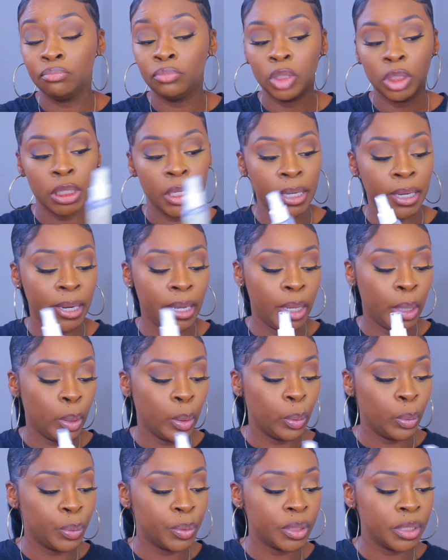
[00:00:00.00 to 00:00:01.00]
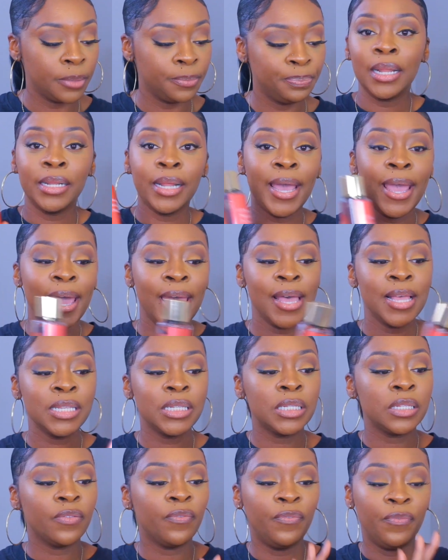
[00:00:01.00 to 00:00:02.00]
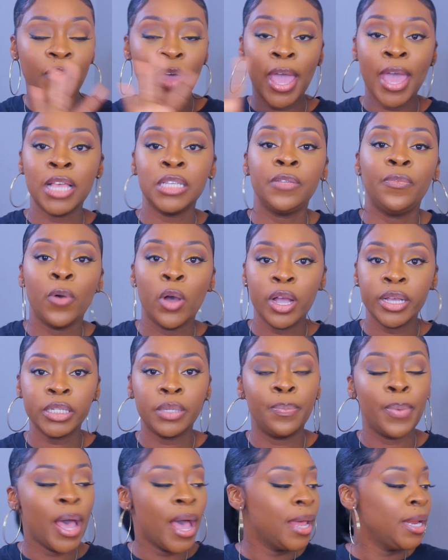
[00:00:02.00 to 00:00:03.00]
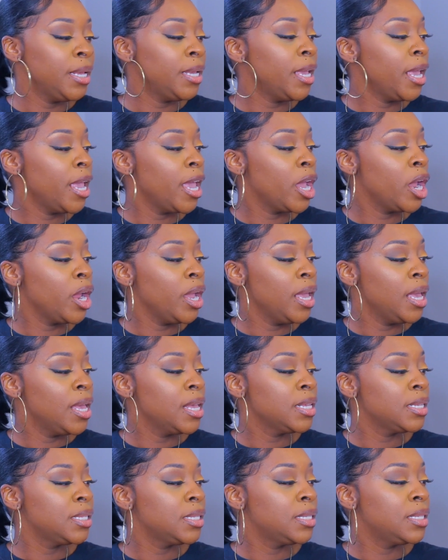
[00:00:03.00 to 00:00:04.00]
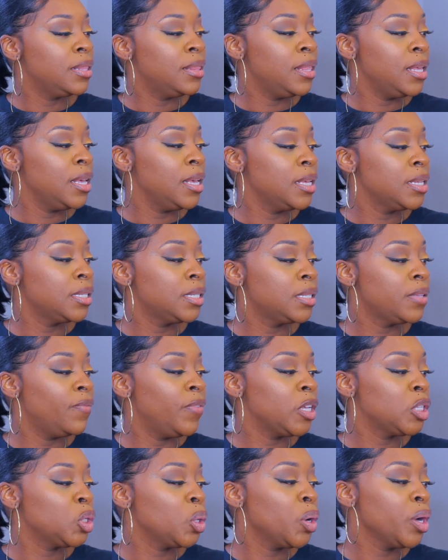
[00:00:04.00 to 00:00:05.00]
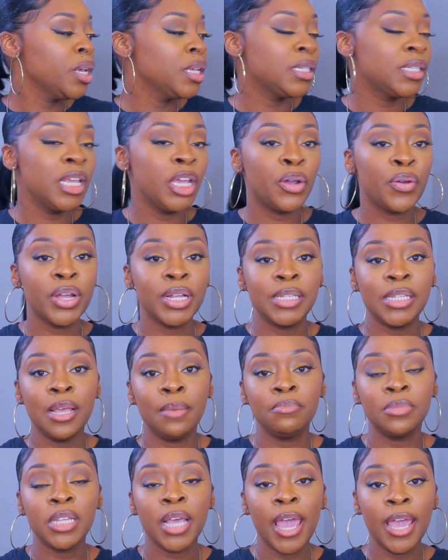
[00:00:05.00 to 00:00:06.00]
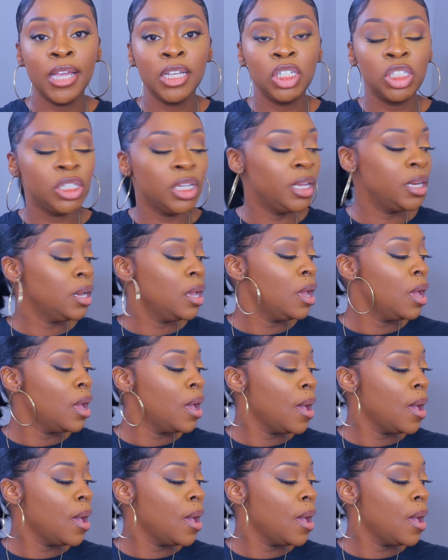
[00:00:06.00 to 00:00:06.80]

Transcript: Check it out. Last, as far as body care, is this Victoria's Secret Temptation